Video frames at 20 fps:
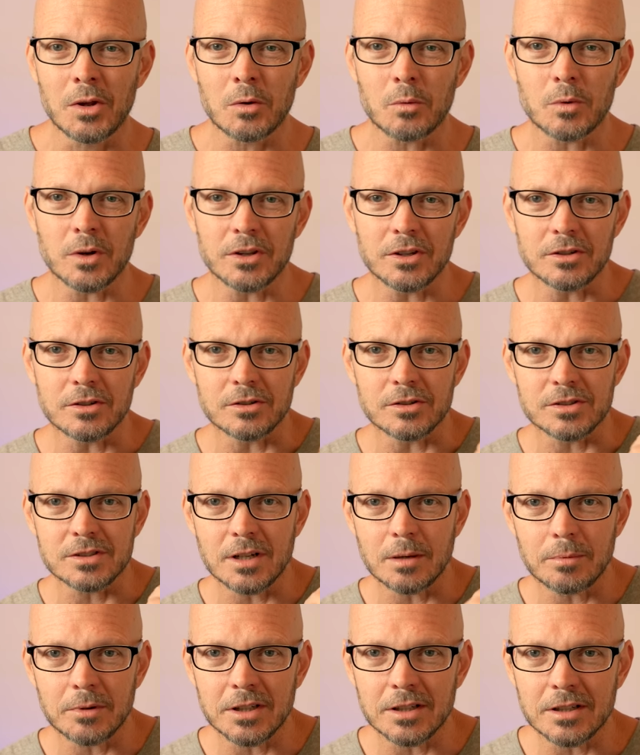Whether you're
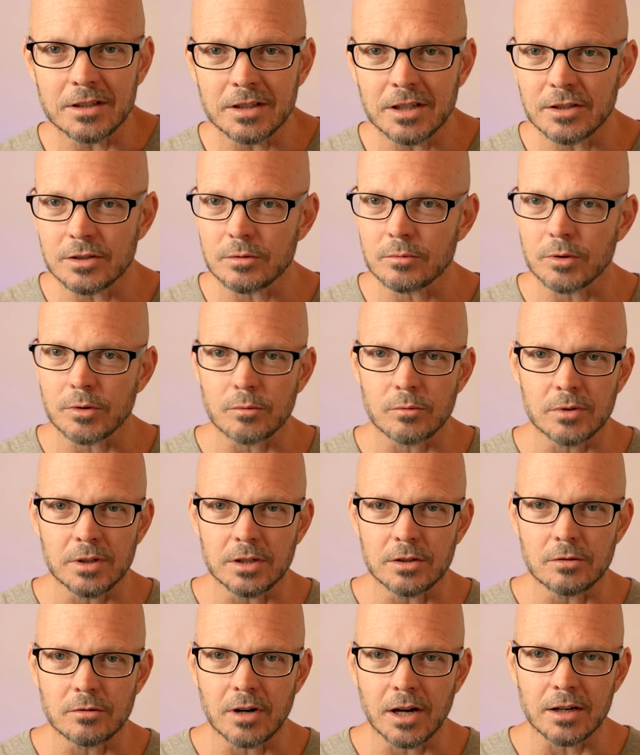stepping into tension with
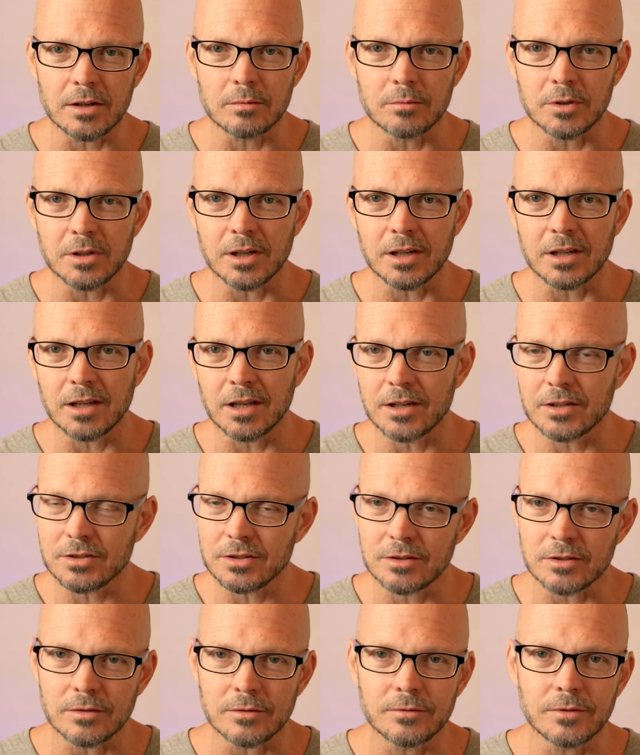really direct
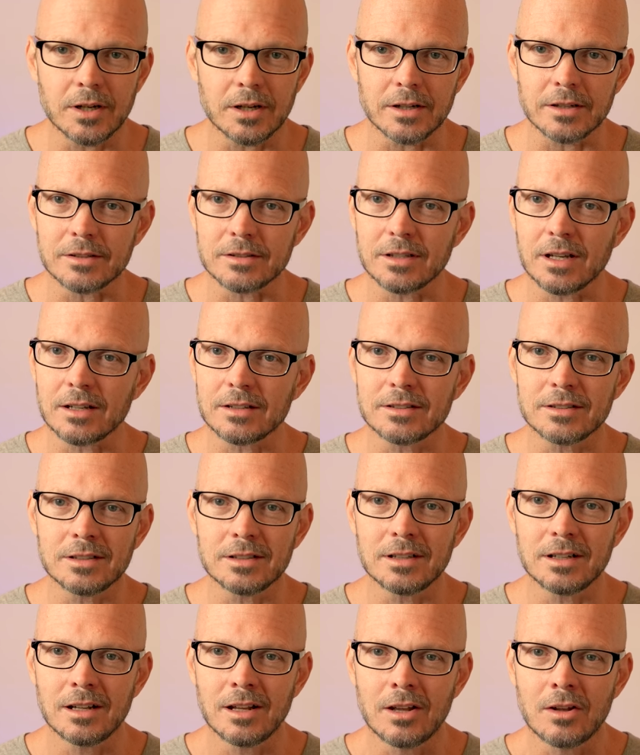communication, you're fucking
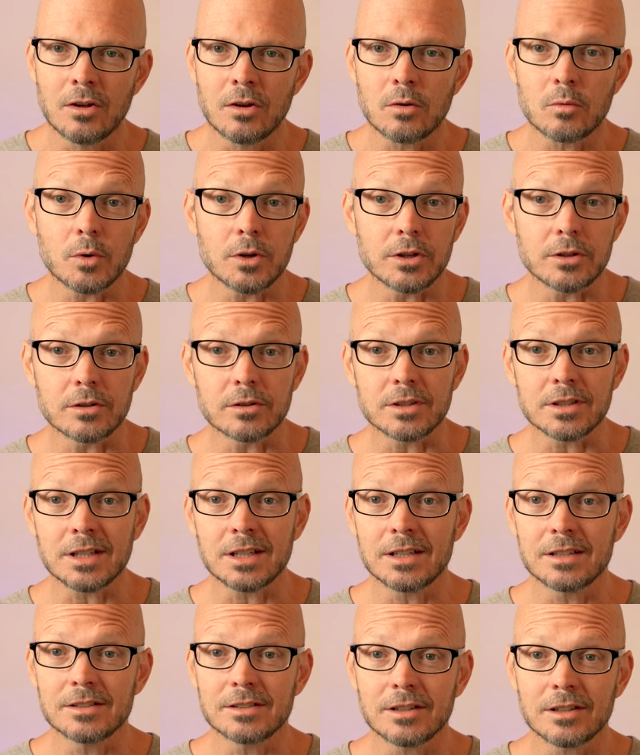sexy. Whether you're
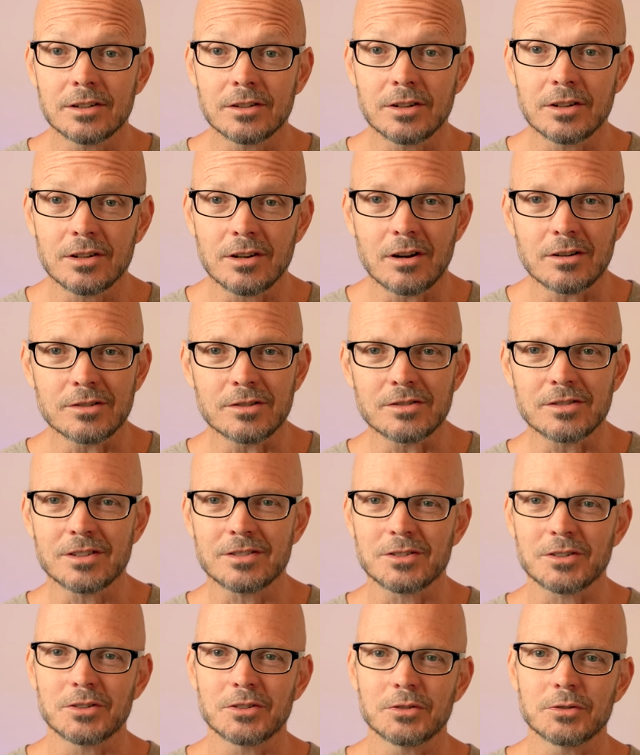teasing her, oh, you're
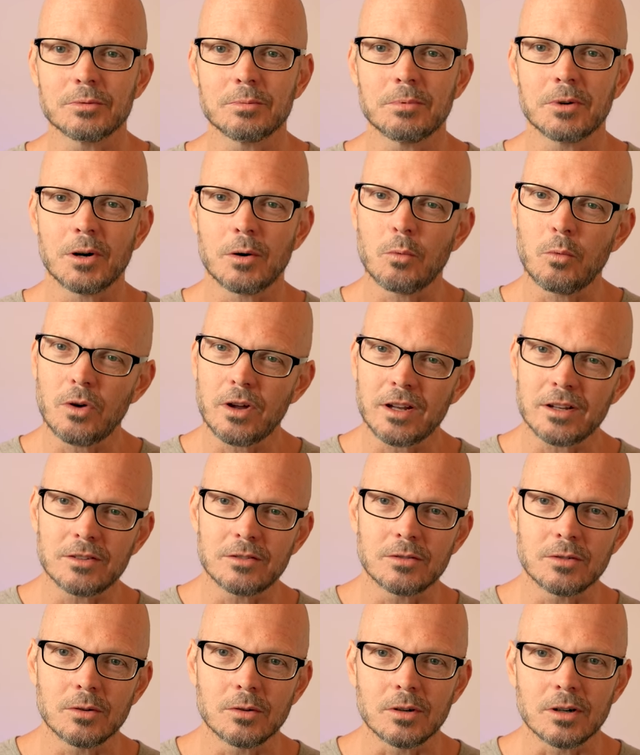such a goofball. What a
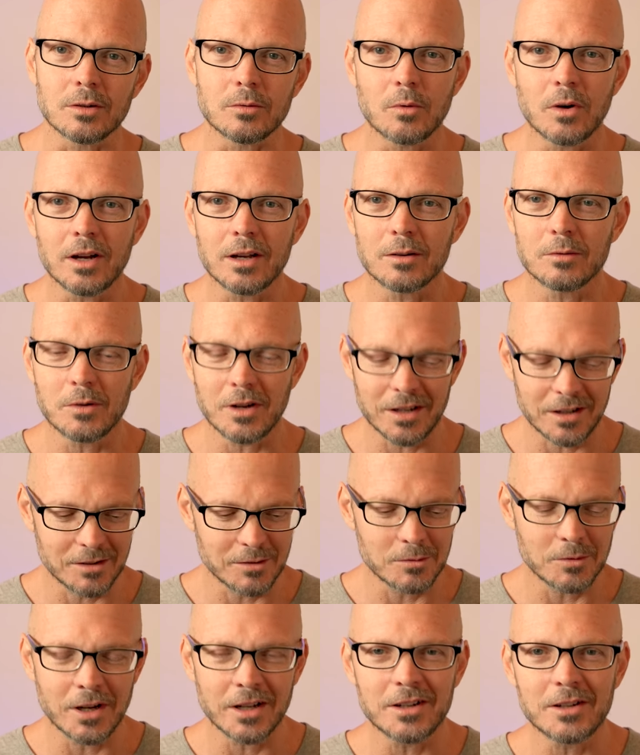dork. Why, why,
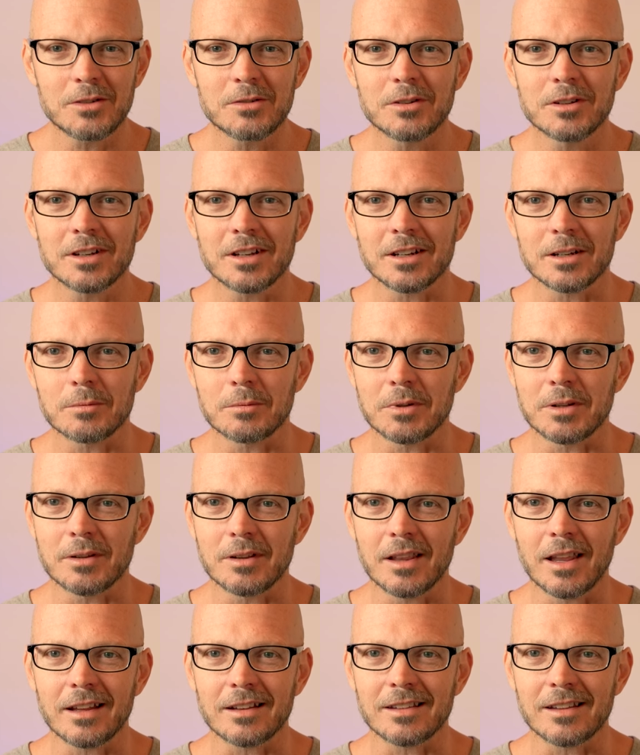why are you looking at me
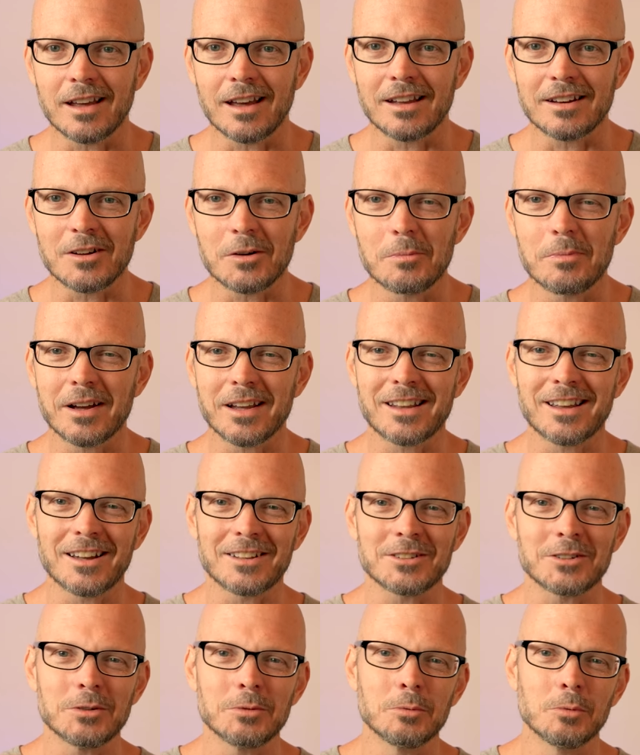like that? Oh my
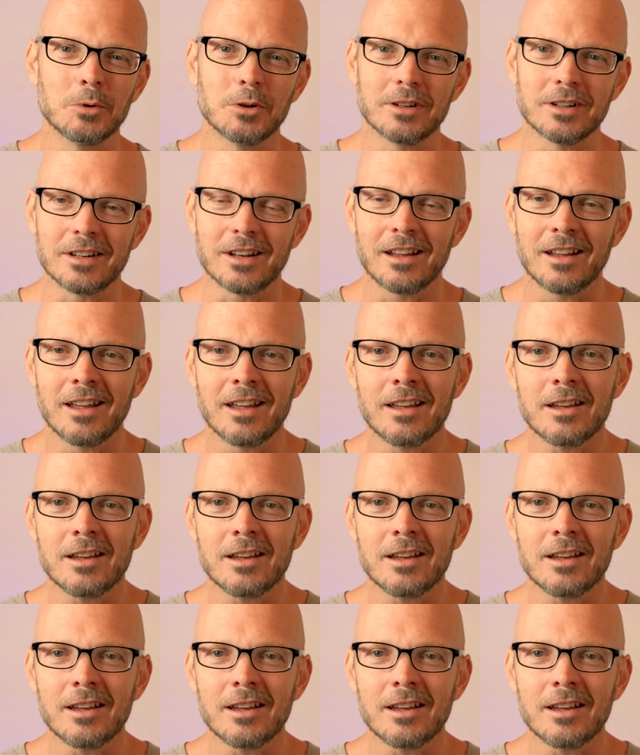God, you would.